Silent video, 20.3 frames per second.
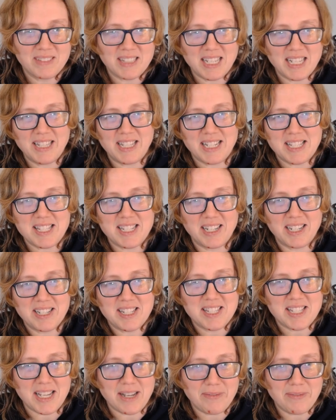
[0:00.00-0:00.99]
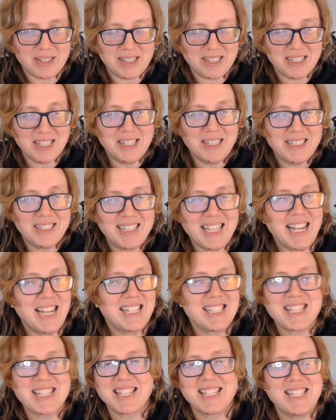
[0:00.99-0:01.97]
And that's not a 7. And
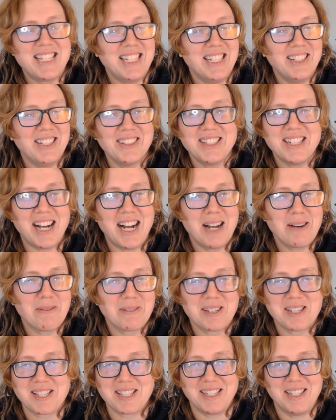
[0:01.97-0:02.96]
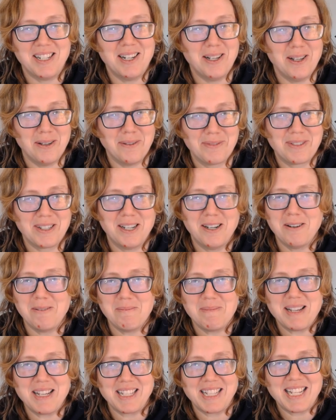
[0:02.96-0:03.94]
that's still not resolved. Oh
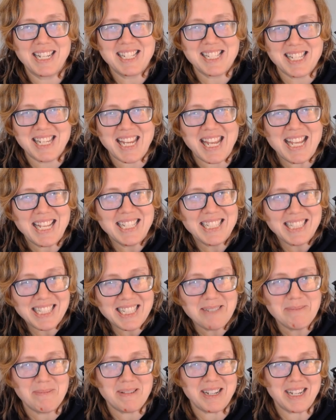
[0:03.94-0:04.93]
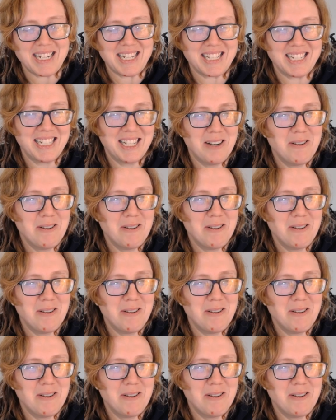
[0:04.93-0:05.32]
man, that is killing me.